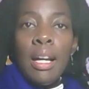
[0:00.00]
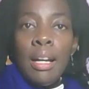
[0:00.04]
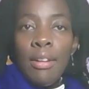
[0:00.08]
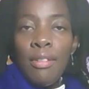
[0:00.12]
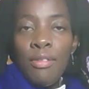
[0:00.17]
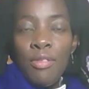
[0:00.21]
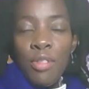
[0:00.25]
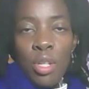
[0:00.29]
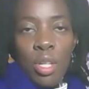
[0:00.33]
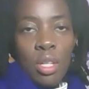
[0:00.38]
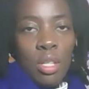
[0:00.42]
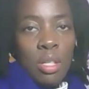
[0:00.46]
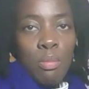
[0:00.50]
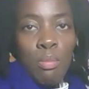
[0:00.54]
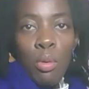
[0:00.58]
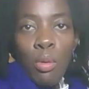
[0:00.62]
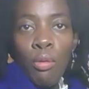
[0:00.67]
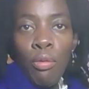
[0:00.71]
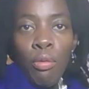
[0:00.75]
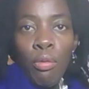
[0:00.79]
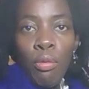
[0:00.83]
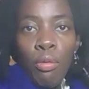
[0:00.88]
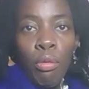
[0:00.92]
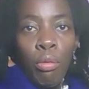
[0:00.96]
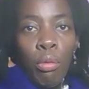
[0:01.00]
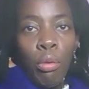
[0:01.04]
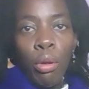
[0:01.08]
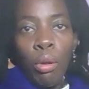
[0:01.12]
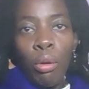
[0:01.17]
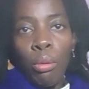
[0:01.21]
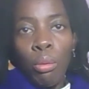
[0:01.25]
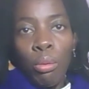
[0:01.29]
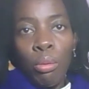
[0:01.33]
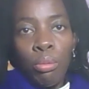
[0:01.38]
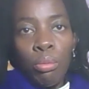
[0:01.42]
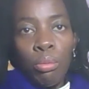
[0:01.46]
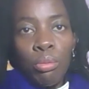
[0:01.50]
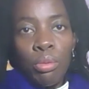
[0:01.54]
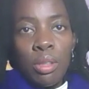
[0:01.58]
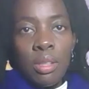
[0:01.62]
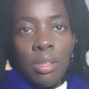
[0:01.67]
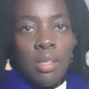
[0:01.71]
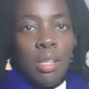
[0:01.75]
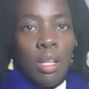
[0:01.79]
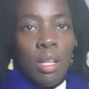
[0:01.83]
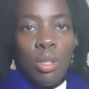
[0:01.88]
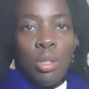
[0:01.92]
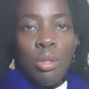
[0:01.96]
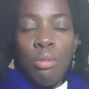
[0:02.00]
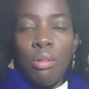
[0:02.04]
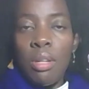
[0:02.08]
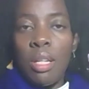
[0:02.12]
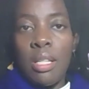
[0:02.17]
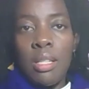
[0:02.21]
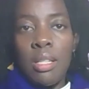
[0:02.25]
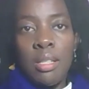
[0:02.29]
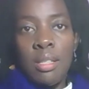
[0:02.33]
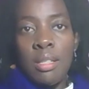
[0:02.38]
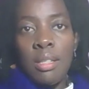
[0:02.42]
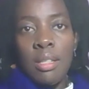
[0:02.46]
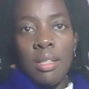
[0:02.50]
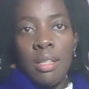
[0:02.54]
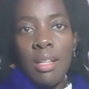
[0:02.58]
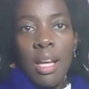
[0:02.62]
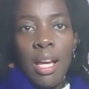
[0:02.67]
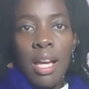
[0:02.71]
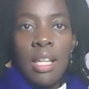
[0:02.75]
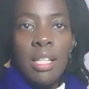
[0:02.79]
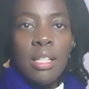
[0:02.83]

have just moved through the centuries. Yeah.